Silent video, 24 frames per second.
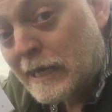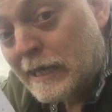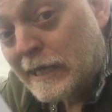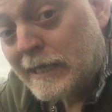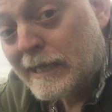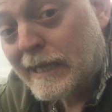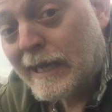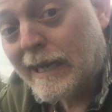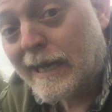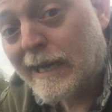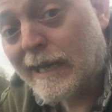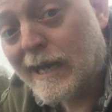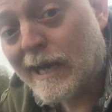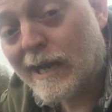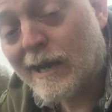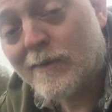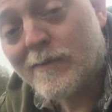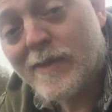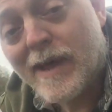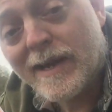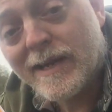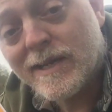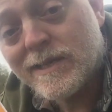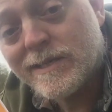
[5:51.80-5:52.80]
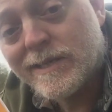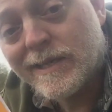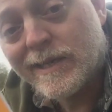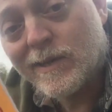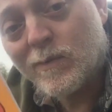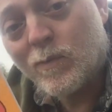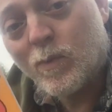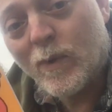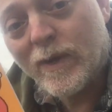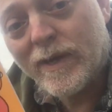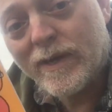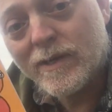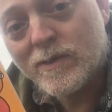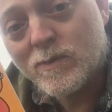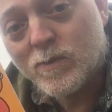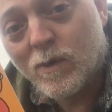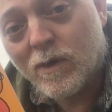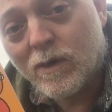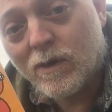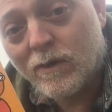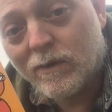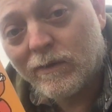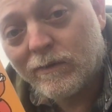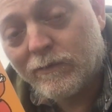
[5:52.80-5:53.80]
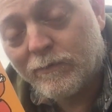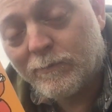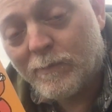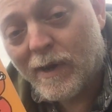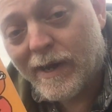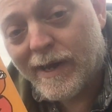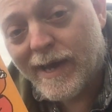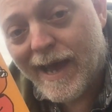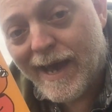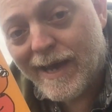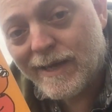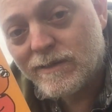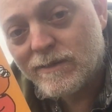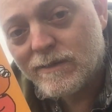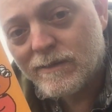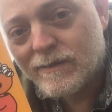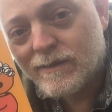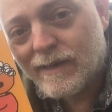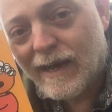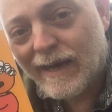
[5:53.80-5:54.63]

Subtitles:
There you go, that is the weird world of my head,